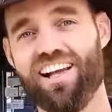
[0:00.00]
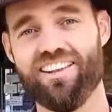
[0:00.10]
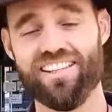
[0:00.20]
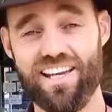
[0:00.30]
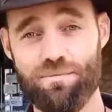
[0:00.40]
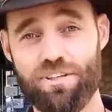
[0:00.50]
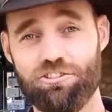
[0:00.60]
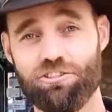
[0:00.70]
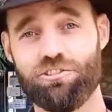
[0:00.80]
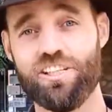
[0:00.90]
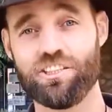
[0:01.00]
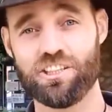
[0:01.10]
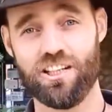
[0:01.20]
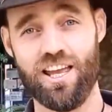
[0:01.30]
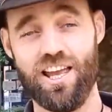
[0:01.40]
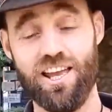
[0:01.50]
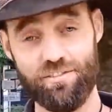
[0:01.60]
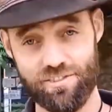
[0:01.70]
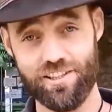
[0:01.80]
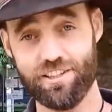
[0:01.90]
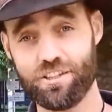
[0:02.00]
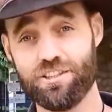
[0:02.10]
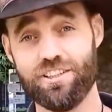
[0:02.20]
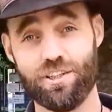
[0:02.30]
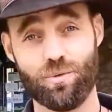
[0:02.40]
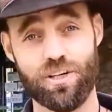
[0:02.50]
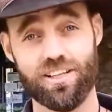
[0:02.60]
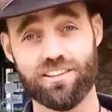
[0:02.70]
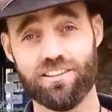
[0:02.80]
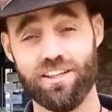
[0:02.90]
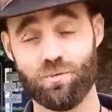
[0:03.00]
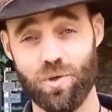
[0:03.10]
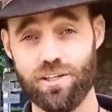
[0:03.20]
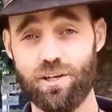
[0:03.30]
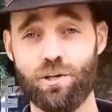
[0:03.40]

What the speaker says: and the aim is to reach every country in the world in one